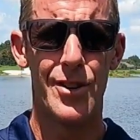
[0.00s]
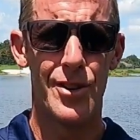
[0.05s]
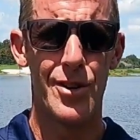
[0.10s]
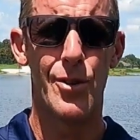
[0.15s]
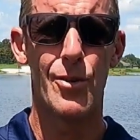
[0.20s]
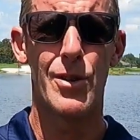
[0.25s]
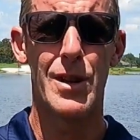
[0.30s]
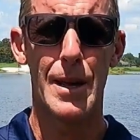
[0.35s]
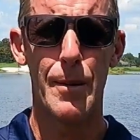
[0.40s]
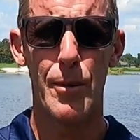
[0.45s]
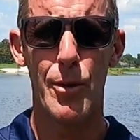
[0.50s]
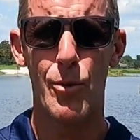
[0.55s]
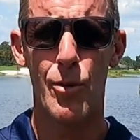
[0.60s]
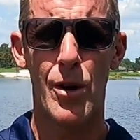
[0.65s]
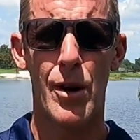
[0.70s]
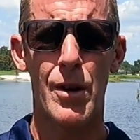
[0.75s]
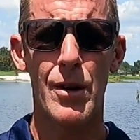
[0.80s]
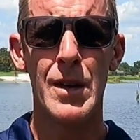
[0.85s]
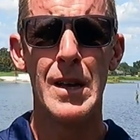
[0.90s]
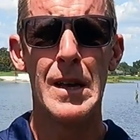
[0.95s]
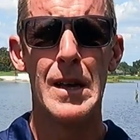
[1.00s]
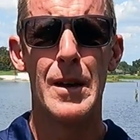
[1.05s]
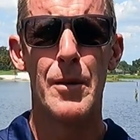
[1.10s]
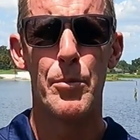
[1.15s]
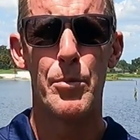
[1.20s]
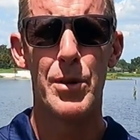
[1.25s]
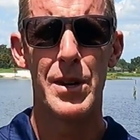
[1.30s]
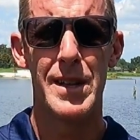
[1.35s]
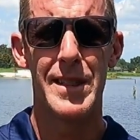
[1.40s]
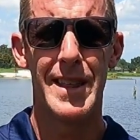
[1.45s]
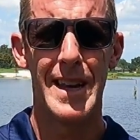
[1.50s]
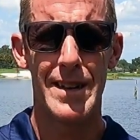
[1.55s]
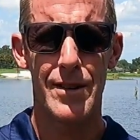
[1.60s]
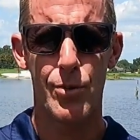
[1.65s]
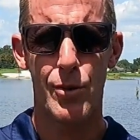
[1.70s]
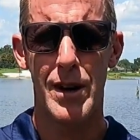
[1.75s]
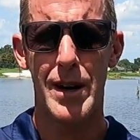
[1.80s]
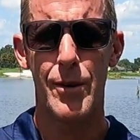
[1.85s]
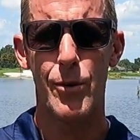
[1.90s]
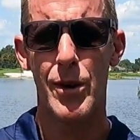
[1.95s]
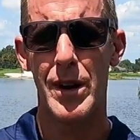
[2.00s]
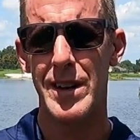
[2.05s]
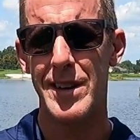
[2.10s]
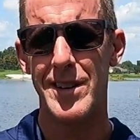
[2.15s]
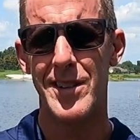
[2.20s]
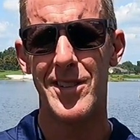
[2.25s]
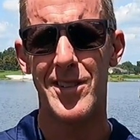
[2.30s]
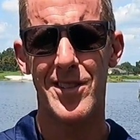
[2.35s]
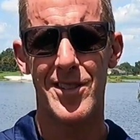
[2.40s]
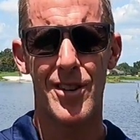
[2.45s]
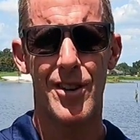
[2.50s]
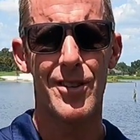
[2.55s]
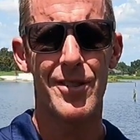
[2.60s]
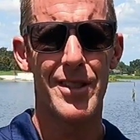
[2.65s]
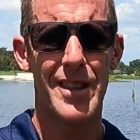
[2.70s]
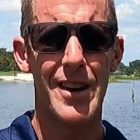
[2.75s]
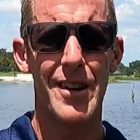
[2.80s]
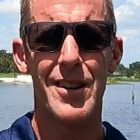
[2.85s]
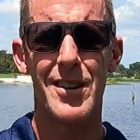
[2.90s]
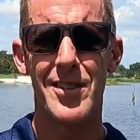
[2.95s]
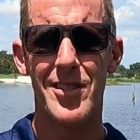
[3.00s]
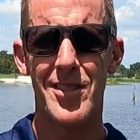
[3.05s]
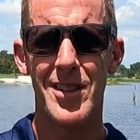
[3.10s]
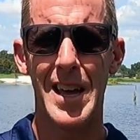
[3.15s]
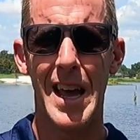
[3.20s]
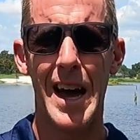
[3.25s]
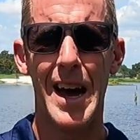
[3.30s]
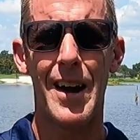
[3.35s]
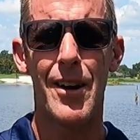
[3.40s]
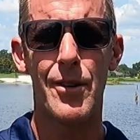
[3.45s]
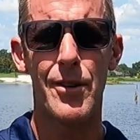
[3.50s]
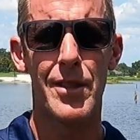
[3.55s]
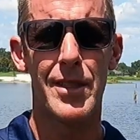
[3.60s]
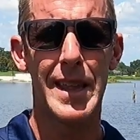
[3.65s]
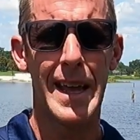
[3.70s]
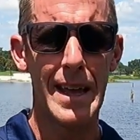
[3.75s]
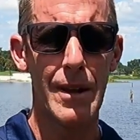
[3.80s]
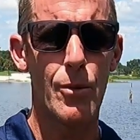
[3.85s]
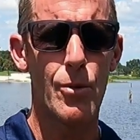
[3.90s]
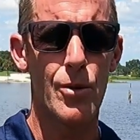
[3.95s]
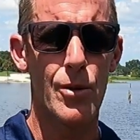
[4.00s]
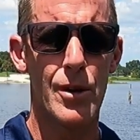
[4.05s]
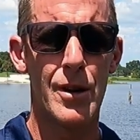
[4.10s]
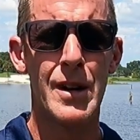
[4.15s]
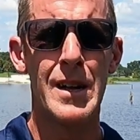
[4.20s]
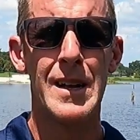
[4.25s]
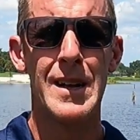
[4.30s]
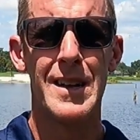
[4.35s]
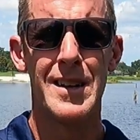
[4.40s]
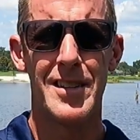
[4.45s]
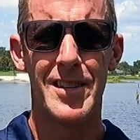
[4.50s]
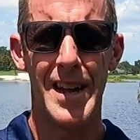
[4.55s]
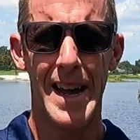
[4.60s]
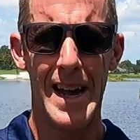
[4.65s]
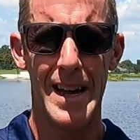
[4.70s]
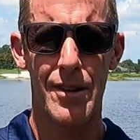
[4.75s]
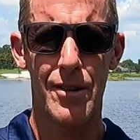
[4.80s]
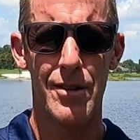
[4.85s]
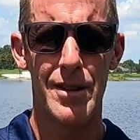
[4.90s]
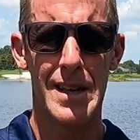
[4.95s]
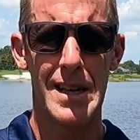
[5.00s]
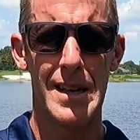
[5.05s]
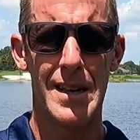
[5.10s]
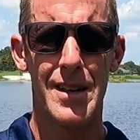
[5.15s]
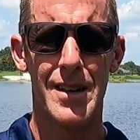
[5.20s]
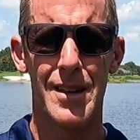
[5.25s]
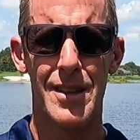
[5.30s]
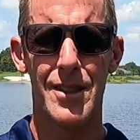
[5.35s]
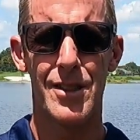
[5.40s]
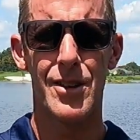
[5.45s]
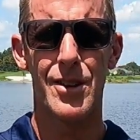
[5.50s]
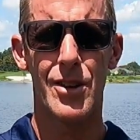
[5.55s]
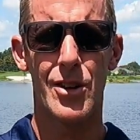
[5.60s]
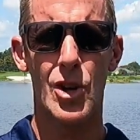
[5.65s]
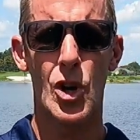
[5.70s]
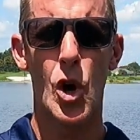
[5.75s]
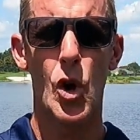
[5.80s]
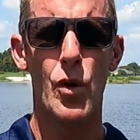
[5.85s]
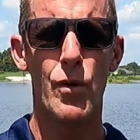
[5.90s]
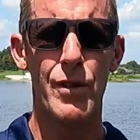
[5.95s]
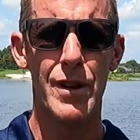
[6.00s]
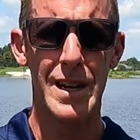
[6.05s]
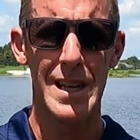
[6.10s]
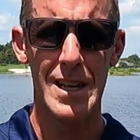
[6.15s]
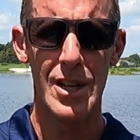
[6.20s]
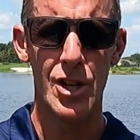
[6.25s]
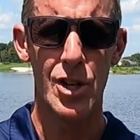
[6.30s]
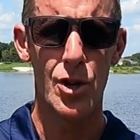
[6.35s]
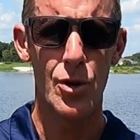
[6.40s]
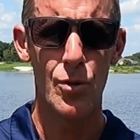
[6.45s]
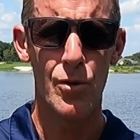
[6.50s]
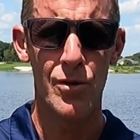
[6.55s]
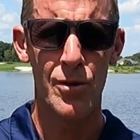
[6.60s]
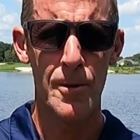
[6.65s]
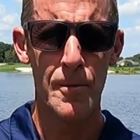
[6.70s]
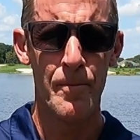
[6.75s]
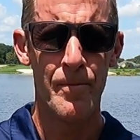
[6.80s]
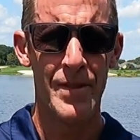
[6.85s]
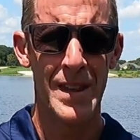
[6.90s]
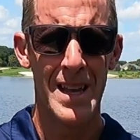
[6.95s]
don't get me wrong, but that's why I wanted to start there, to see how they were tackling the COVID issues.